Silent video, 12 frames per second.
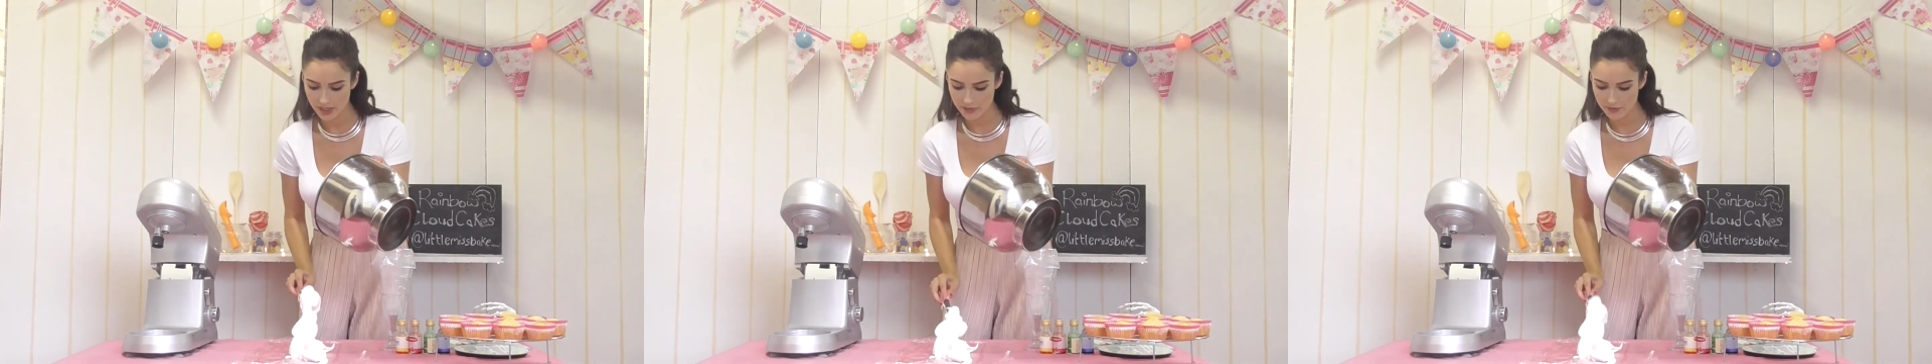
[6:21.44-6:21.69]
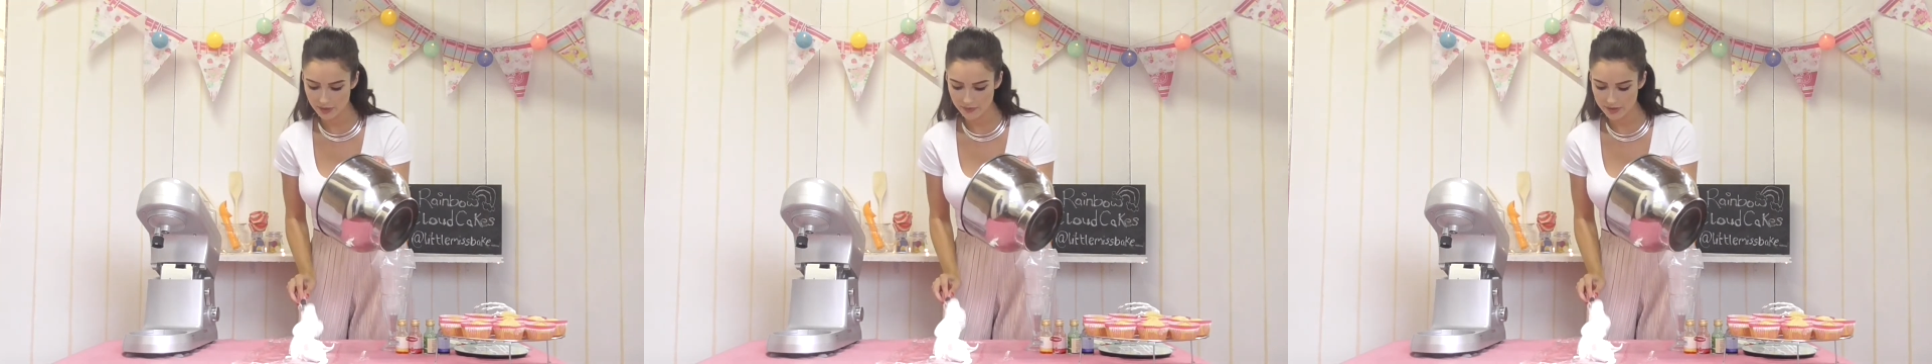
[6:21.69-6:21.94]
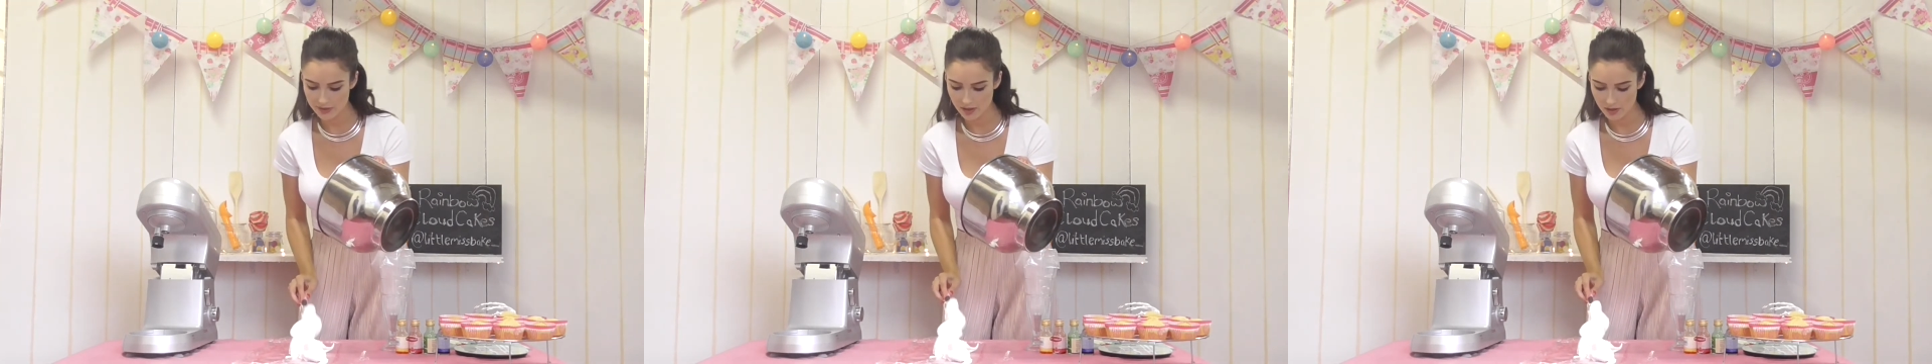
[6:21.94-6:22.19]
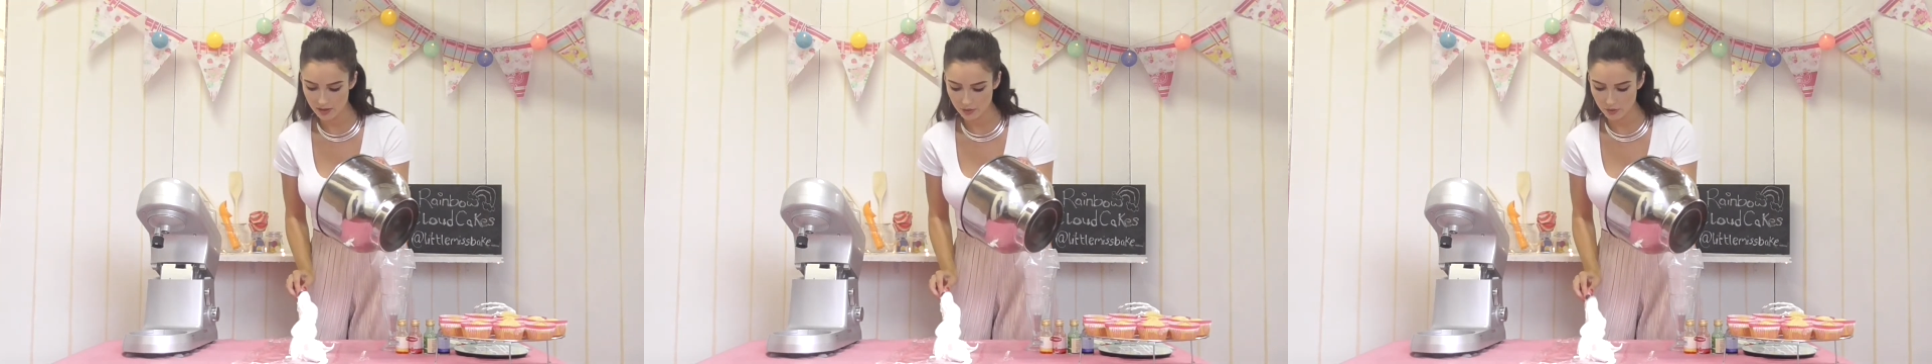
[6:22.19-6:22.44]
even if it's
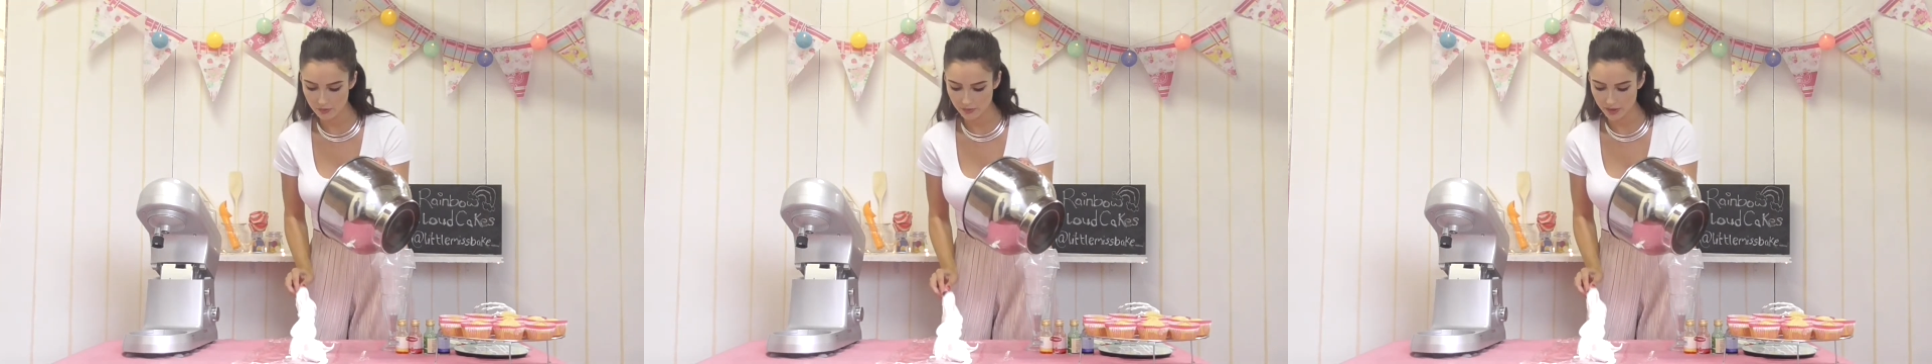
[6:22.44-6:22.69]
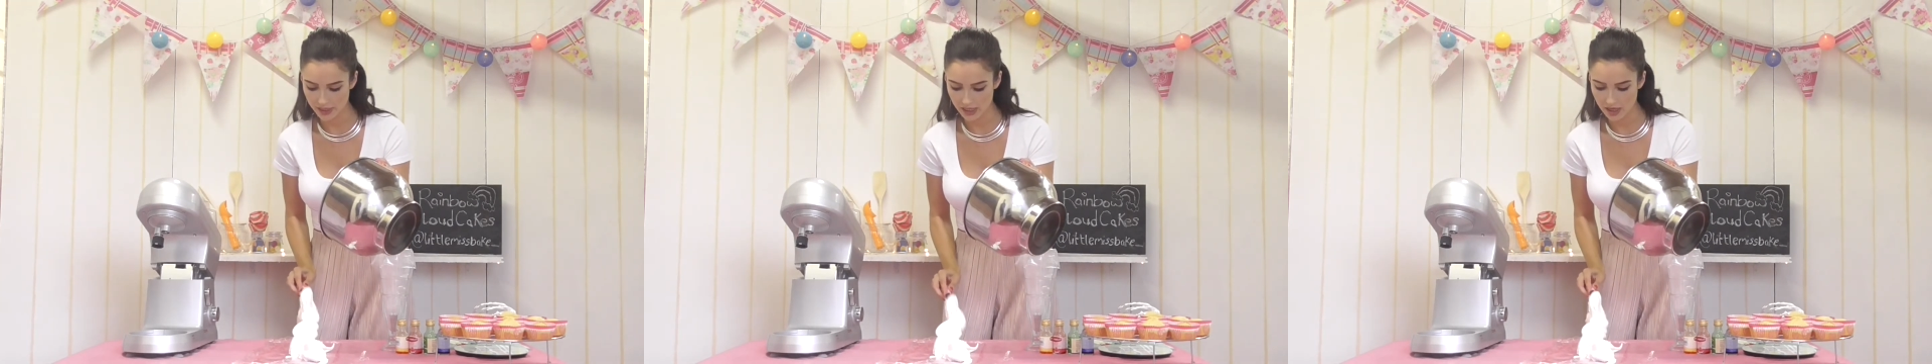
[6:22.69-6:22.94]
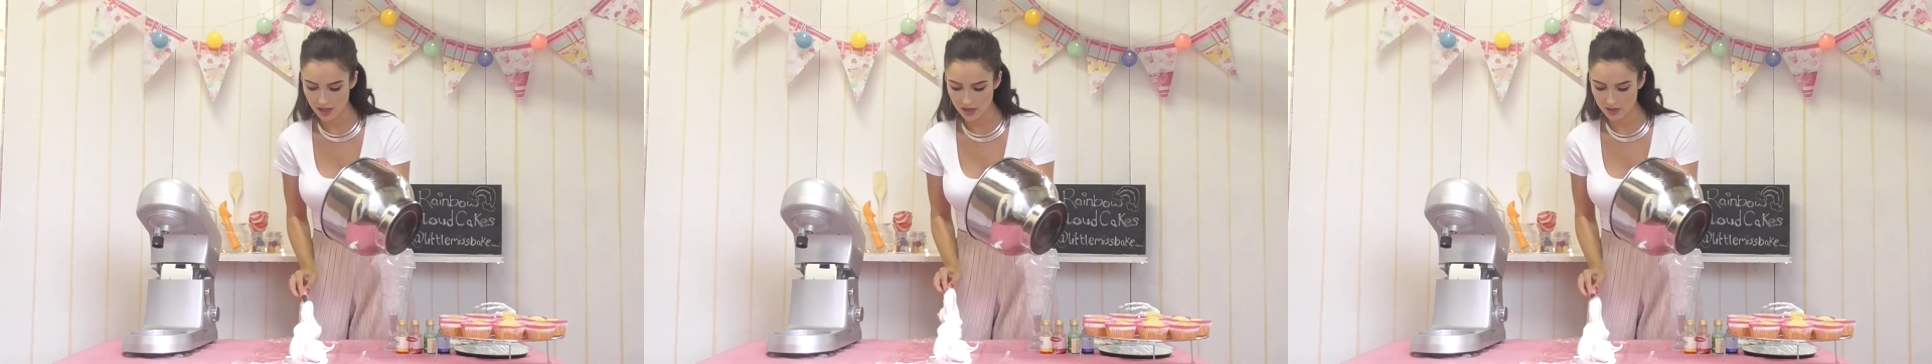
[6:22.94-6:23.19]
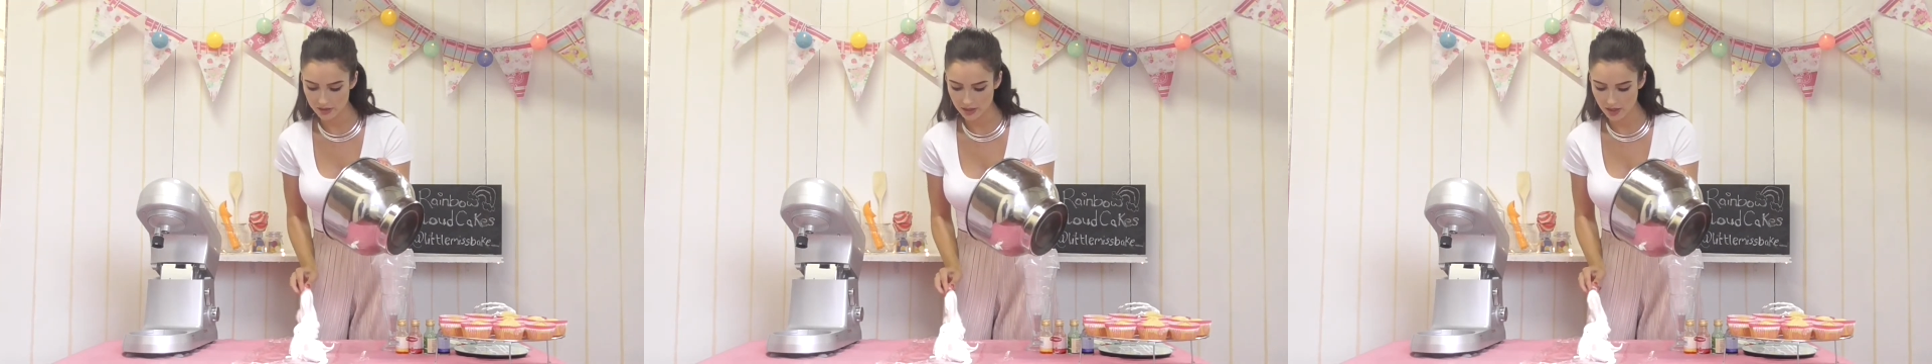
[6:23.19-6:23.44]
not covering
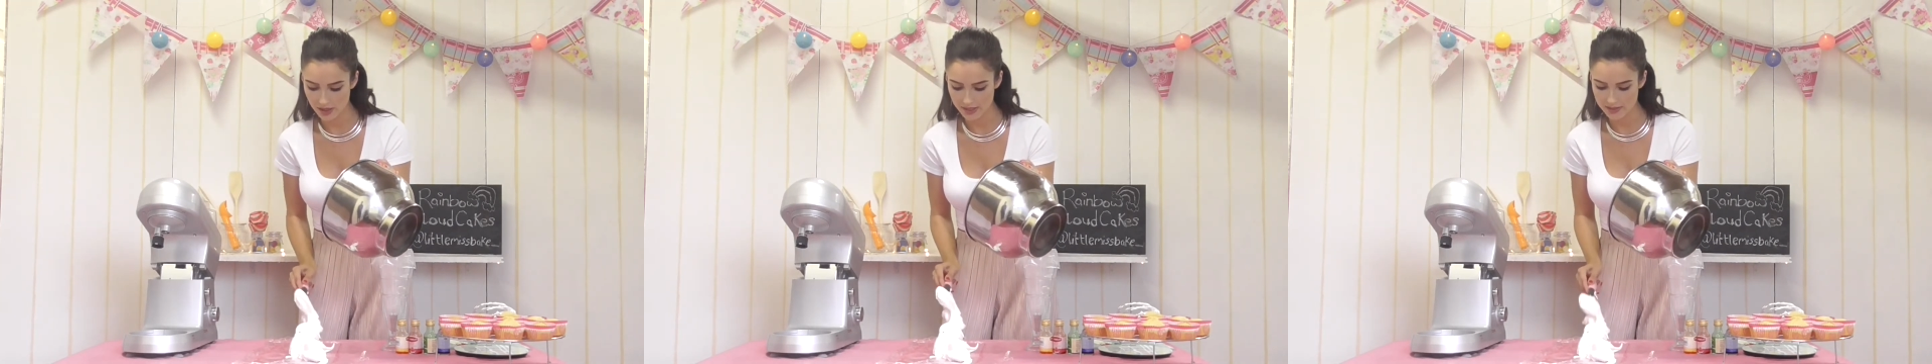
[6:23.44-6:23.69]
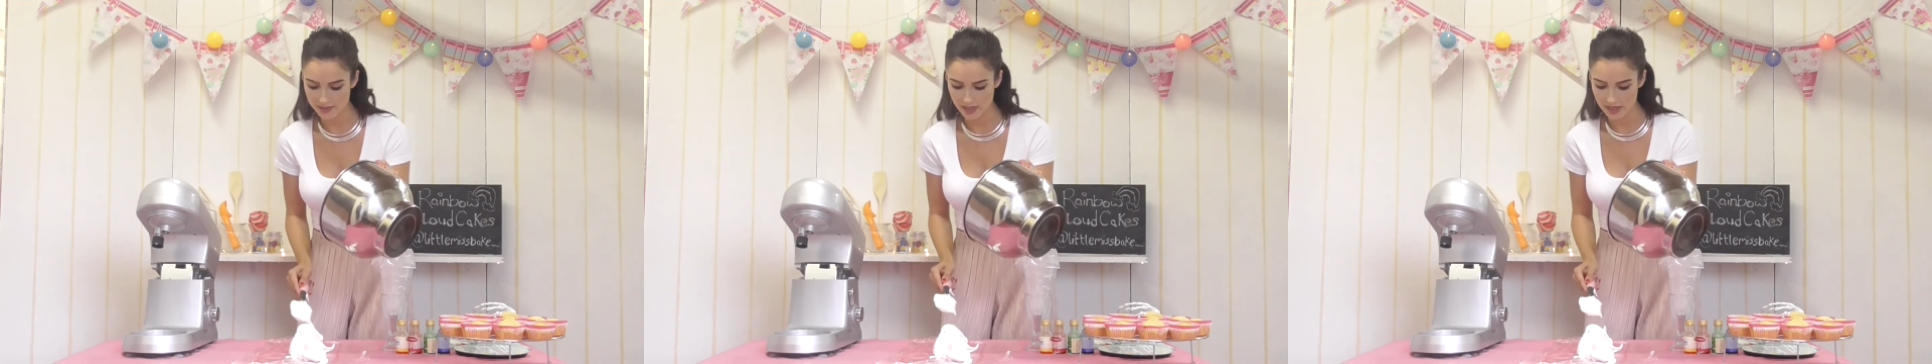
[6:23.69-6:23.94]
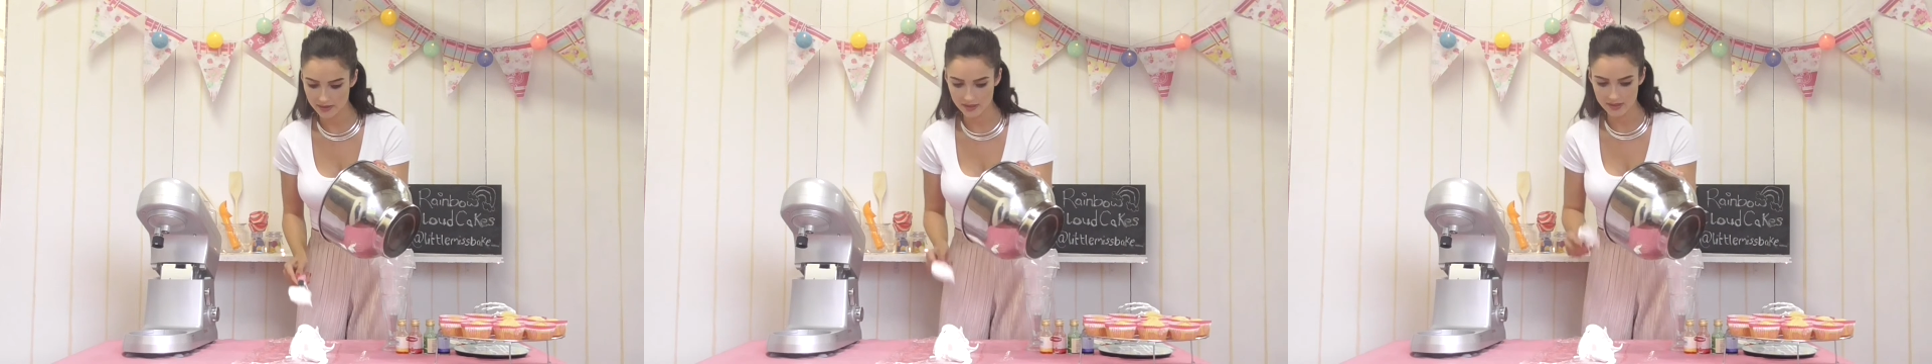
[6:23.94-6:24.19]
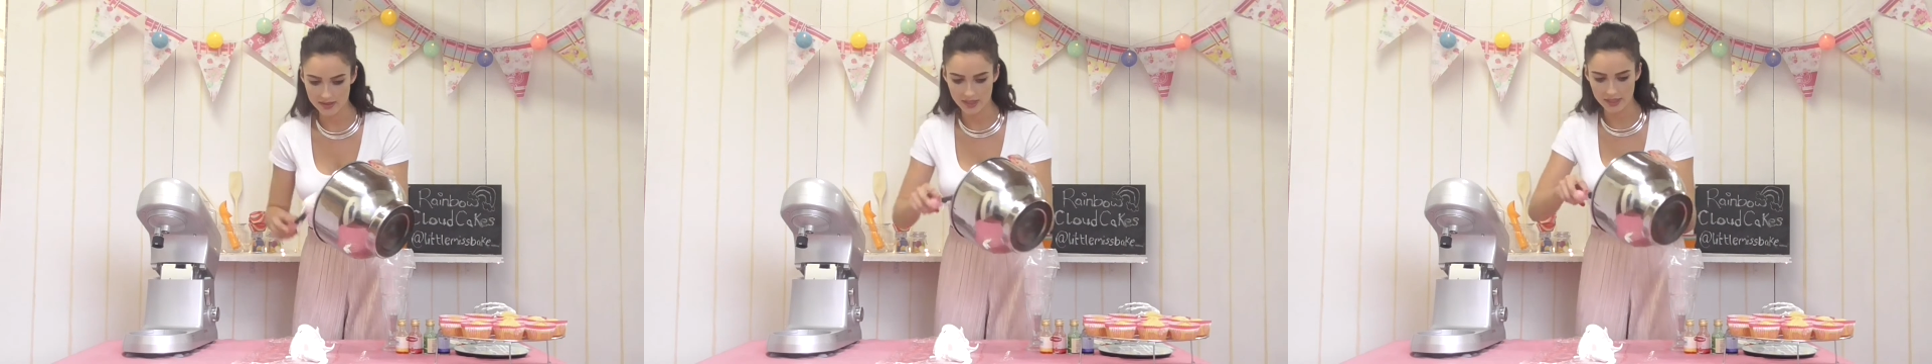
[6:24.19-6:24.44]
all the lines at
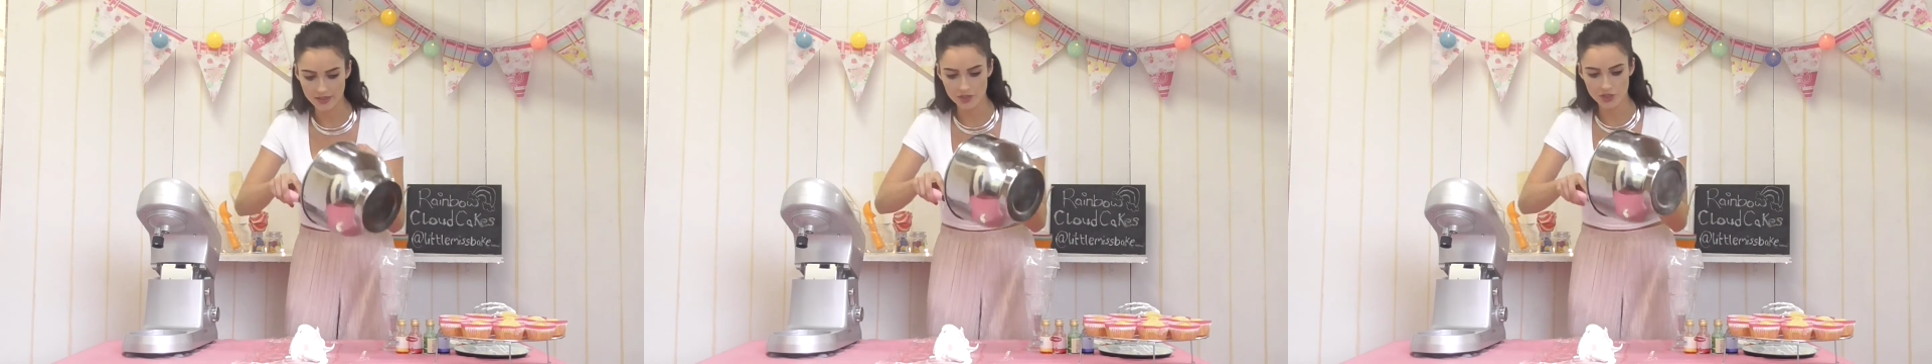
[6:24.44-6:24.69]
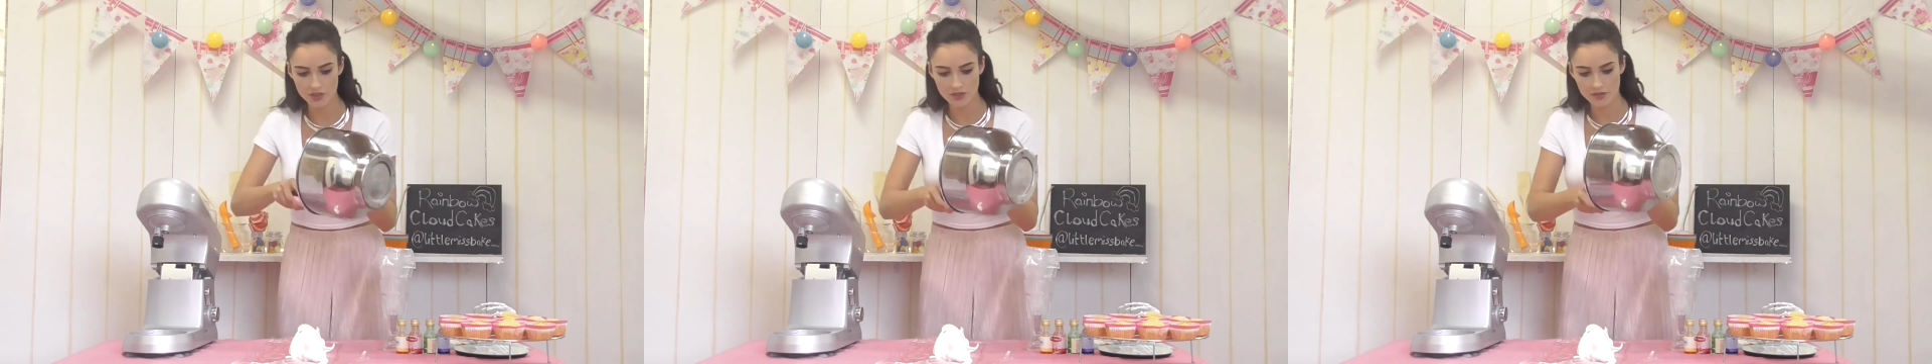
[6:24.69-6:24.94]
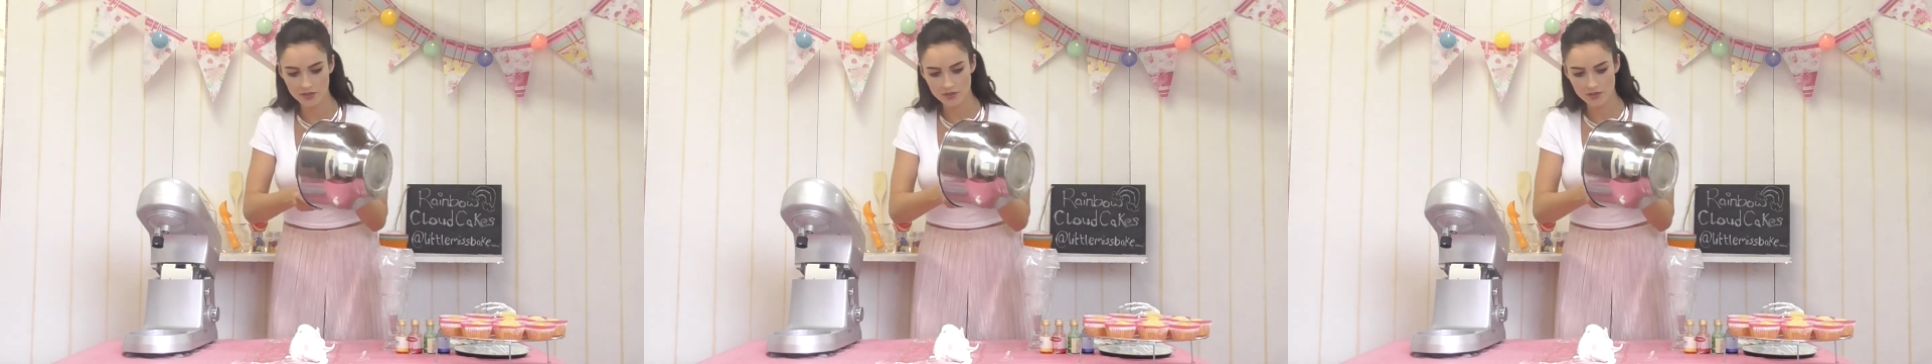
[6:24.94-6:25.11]
this stage.